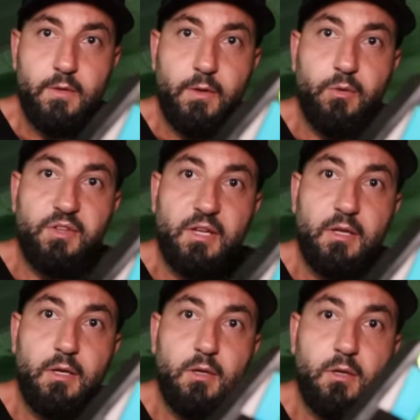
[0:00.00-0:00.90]
There was like,
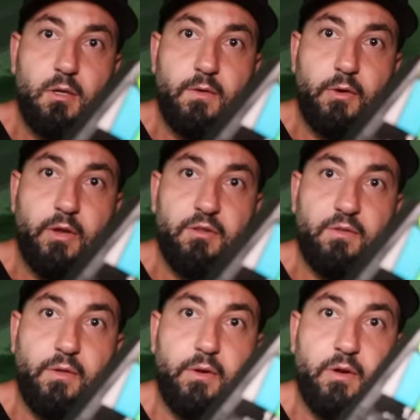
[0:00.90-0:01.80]
there it is,
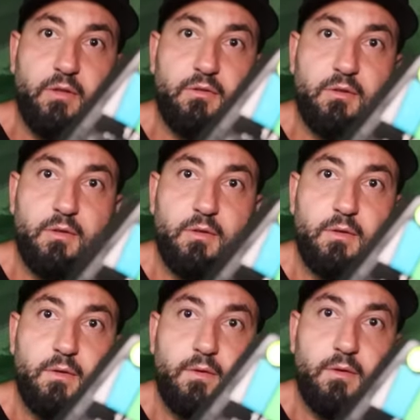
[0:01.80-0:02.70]
there it is.
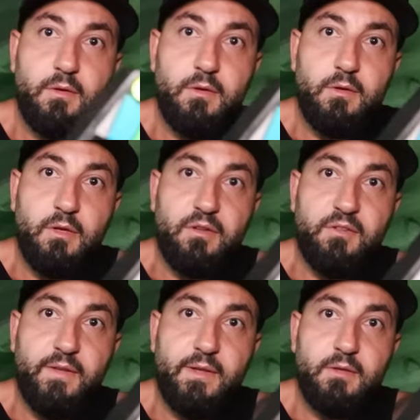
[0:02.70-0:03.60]
You guys
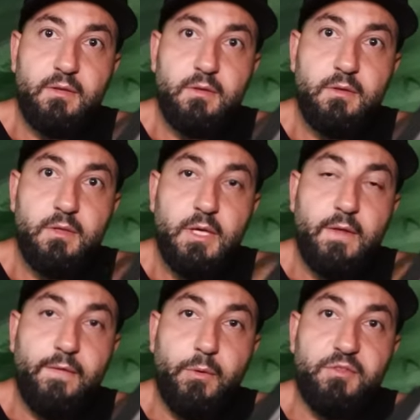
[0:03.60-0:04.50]
see that?
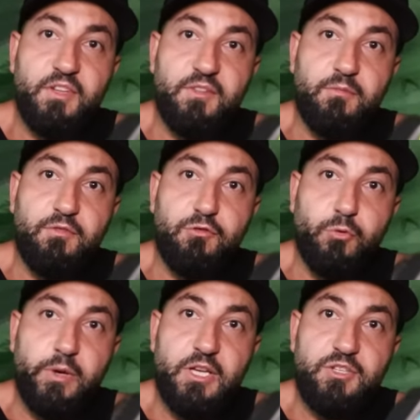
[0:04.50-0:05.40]
There was like some
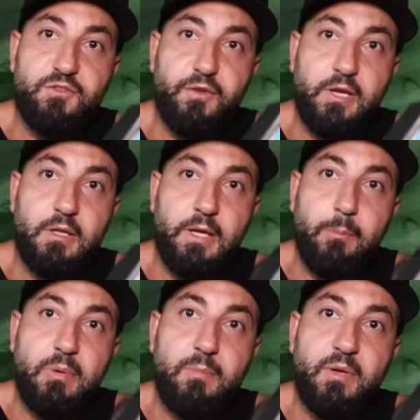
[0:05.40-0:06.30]
strange freaking
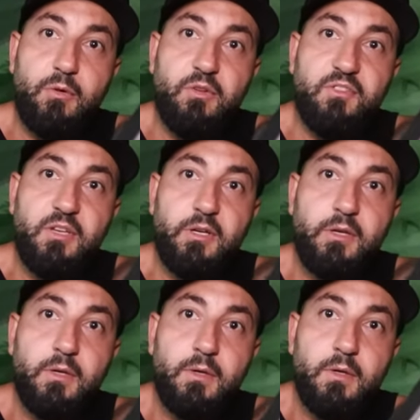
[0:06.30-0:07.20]
like beeping noise in
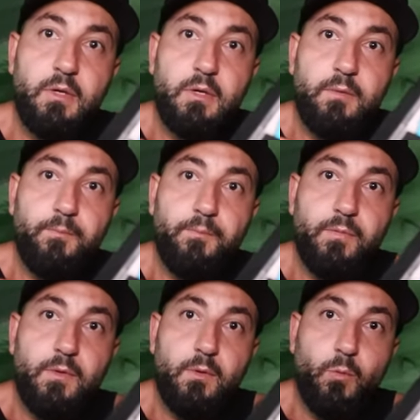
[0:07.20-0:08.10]
here.
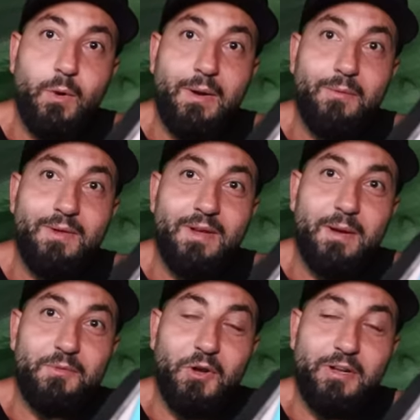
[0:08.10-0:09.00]
Wow.
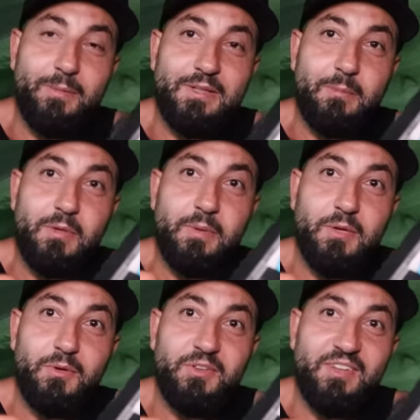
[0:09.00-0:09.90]
I'm talking about the beeping
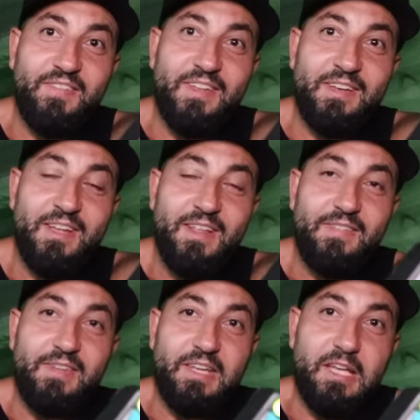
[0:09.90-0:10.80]
noise, and then
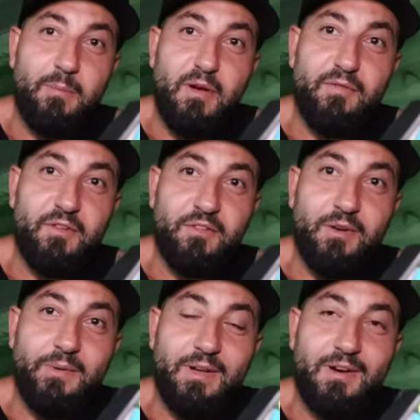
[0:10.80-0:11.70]
the EMF is
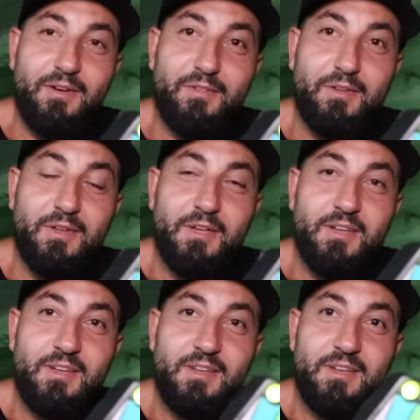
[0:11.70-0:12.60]
going off.
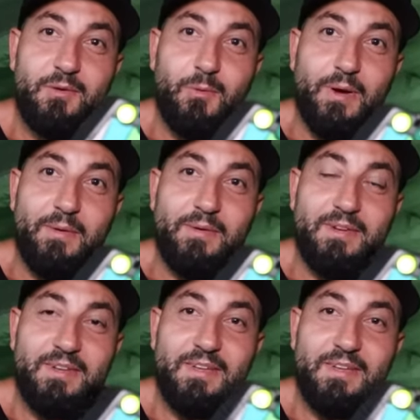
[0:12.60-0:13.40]
Wow.